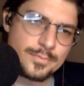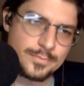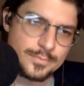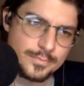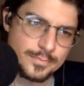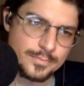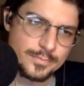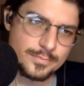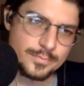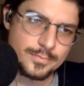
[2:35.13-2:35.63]

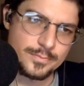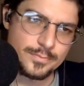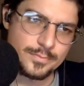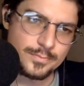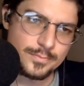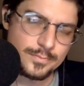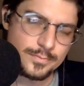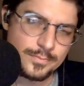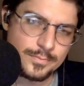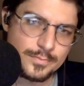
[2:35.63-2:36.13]

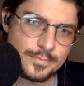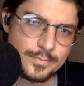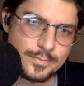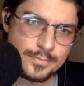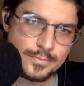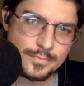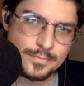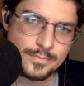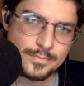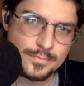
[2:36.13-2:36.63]

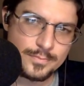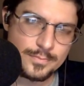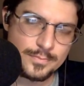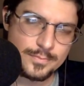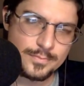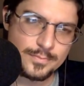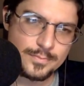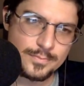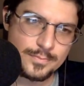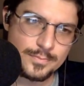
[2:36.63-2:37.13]

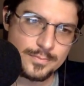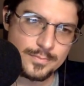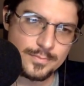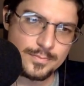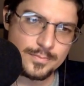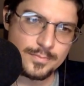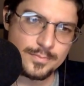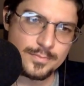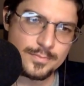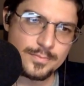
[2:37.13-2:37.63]

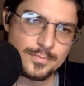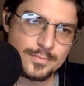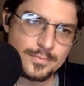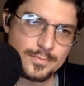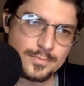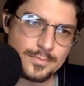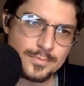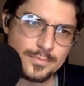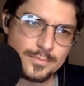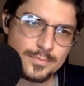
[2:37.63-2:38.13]

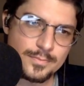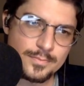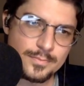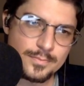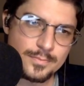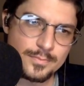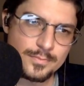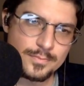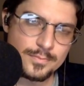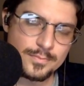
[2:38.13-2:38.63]

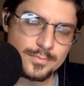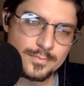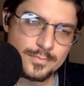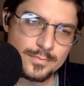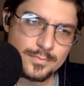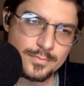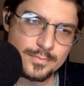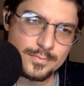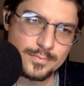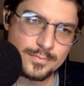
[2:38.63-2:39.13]

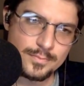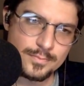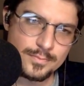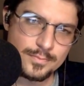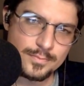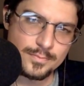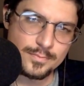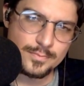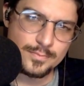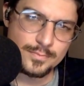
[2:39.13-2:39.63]

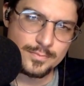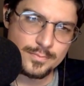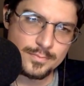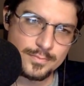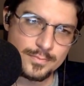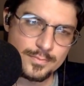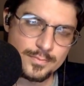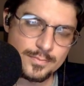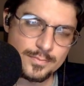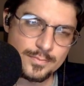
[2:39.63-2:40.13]

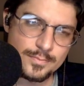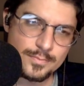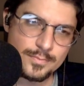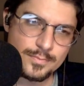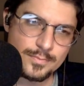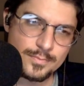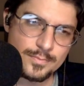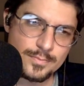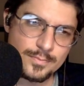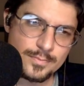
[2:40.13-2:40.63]

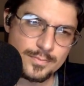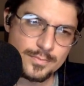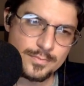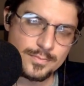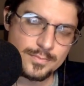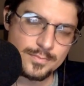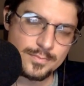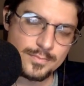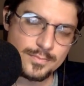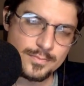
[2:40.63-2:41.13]

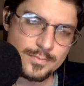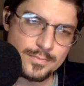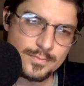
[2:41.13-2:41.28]
(silent)